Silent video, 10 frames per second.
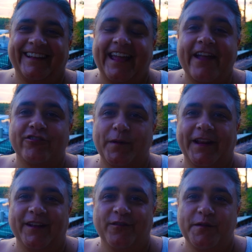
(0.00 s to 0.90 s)
Hey
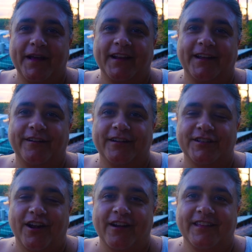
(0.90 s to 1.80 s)
everybody, we made it here to
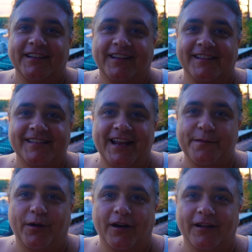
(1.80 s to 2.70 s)
Jonathan Dickinson State
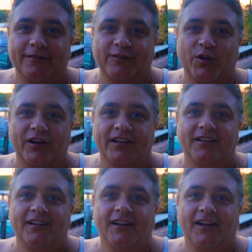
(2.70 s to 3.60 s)
Park in Florida.
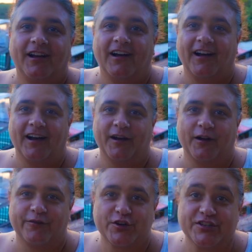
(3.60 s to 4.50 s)
Our
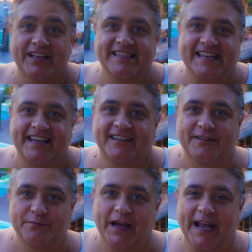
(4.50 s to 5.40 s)
first sunset
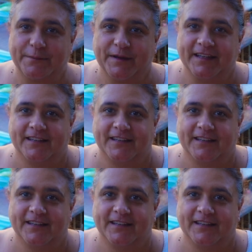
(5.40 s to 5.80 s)
behind me.